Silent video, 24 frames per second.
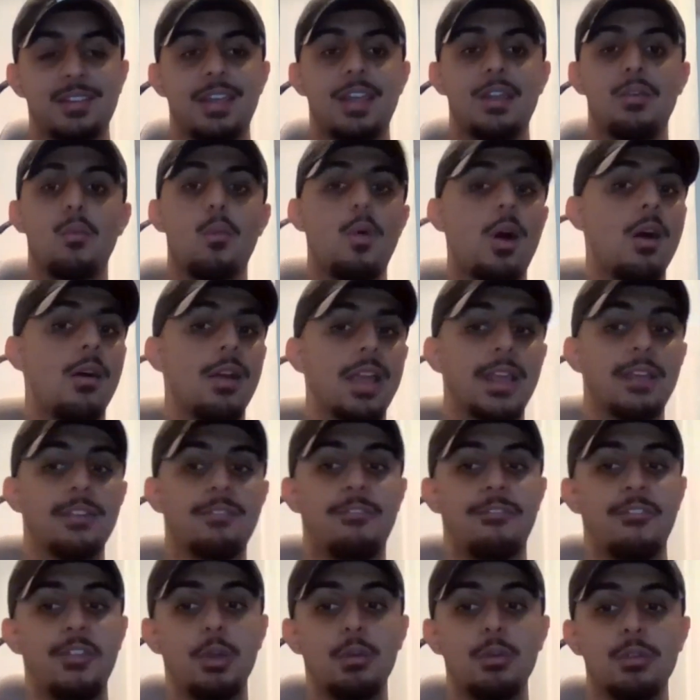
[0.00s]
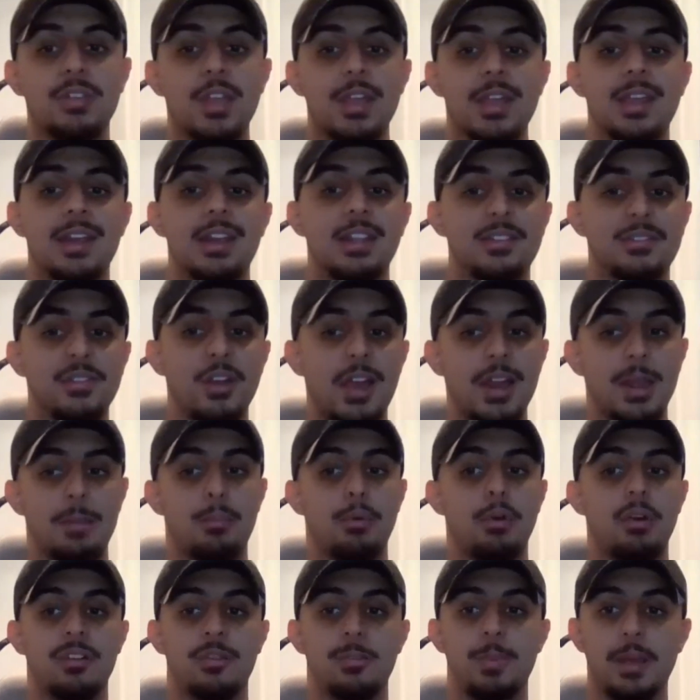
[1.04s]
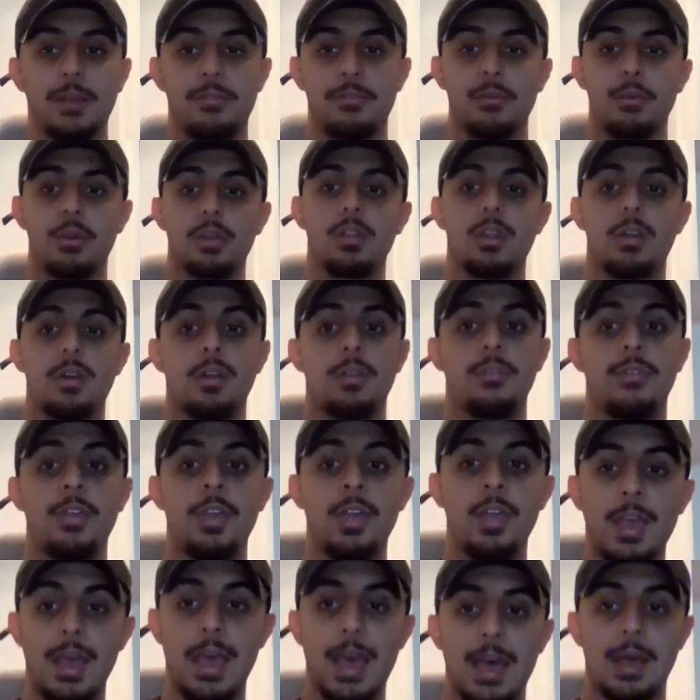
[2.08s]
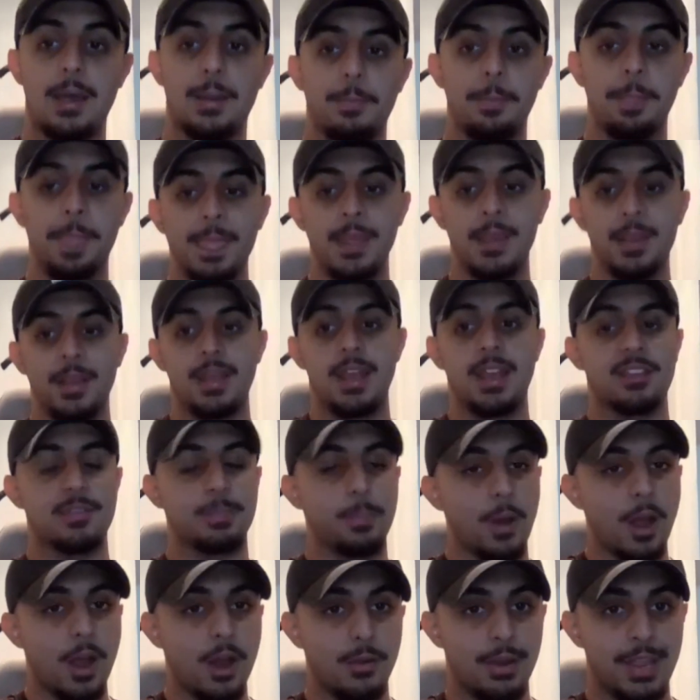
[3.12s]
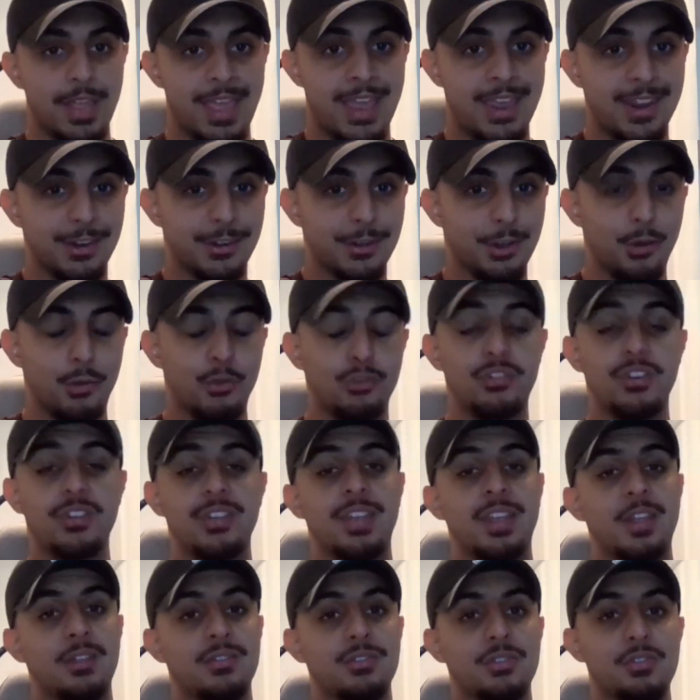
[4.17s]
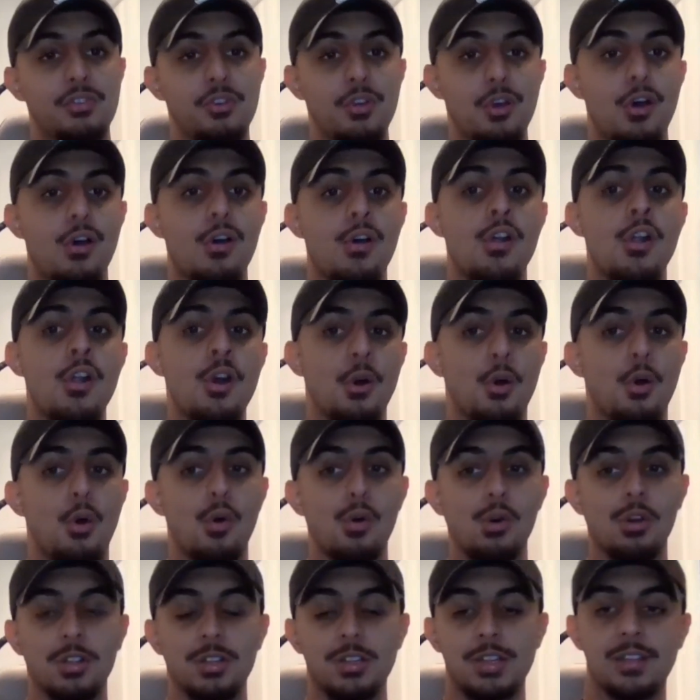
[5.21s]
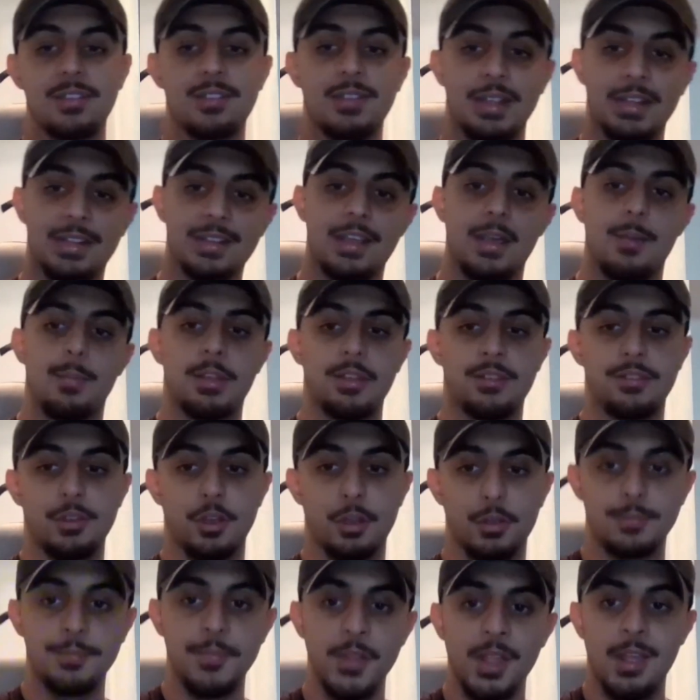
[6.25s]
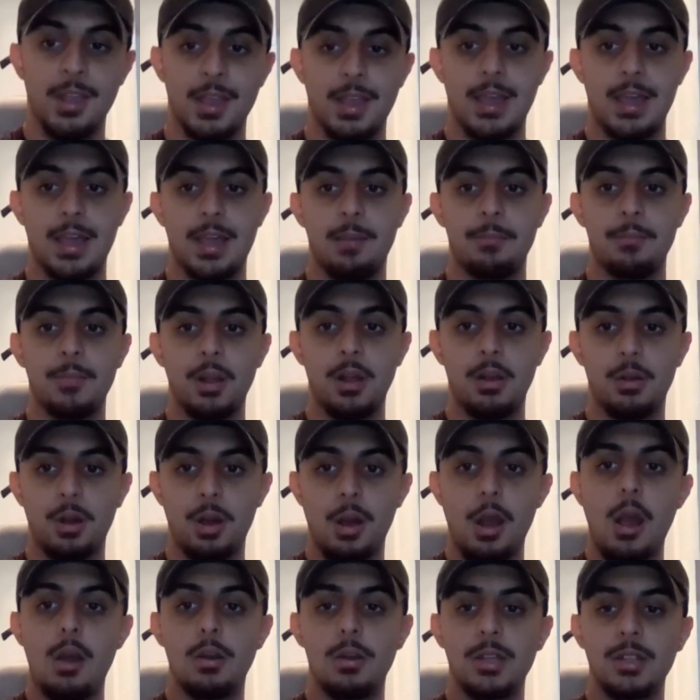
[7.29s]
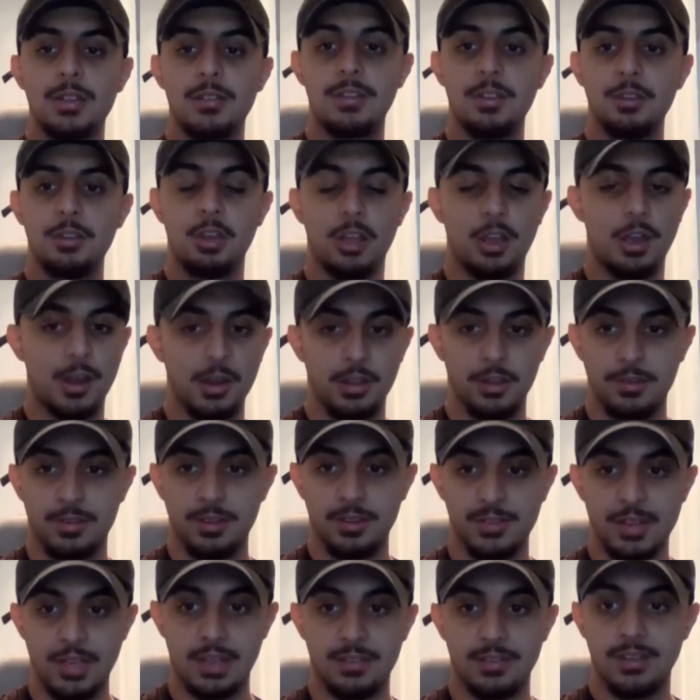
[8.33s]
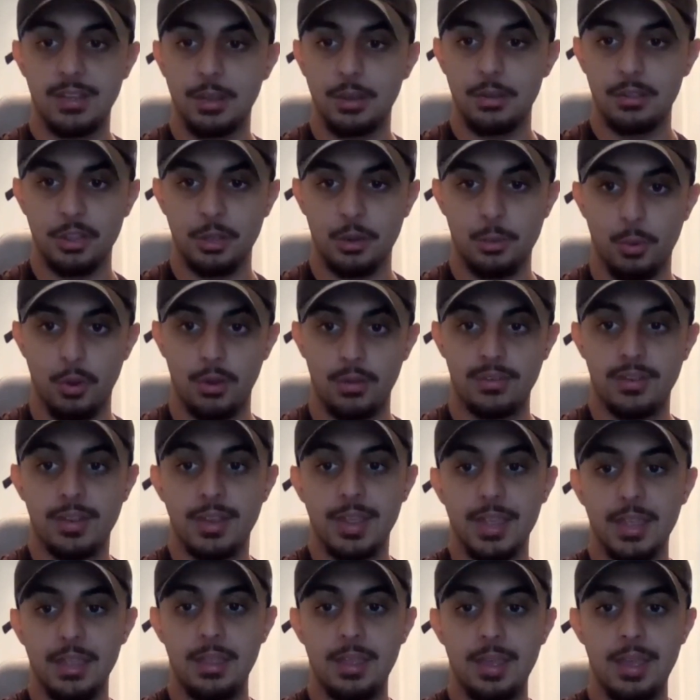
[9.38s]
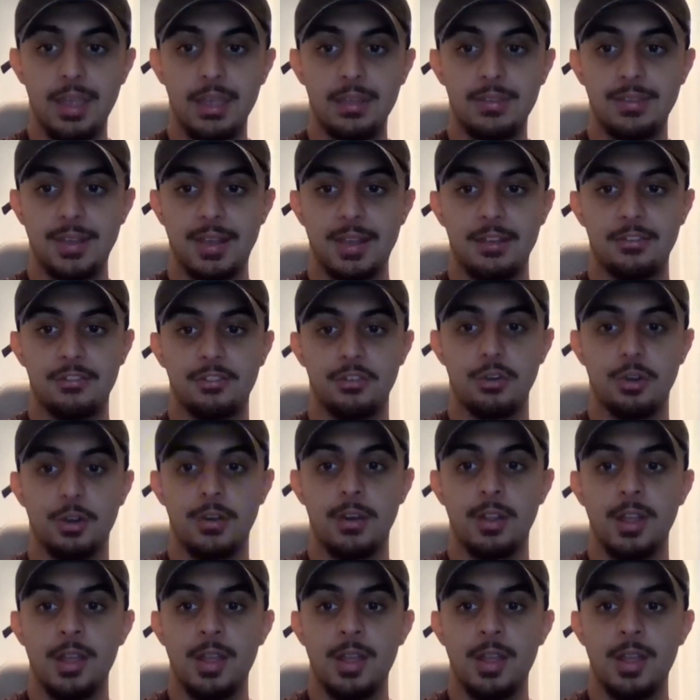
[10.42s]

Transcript: And while it feels like an exciting prospect for a lot of aspiring head coaches, it's not all glitz and glamour. So I'll continue kind of discussing the quotes that he touched on.